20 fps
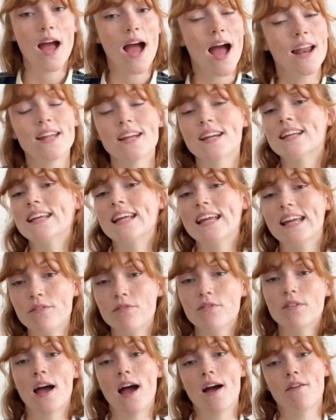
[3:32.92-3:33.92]
And it can
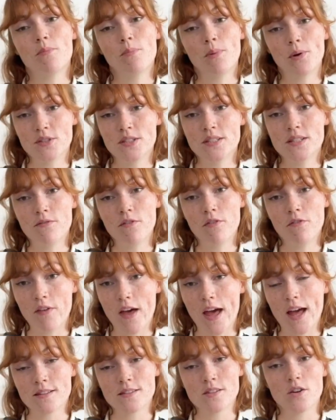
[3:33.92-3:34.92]
even have a positive
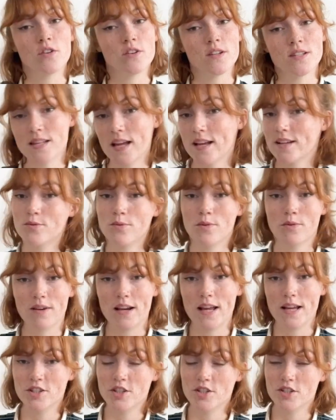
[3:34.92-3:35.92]
effect on a sexual
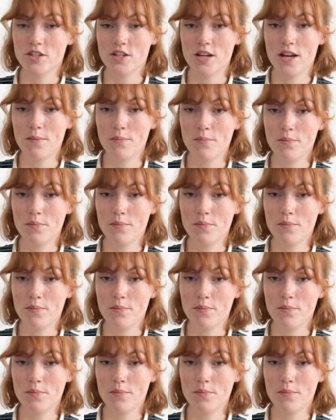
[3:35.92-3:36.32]
relationship.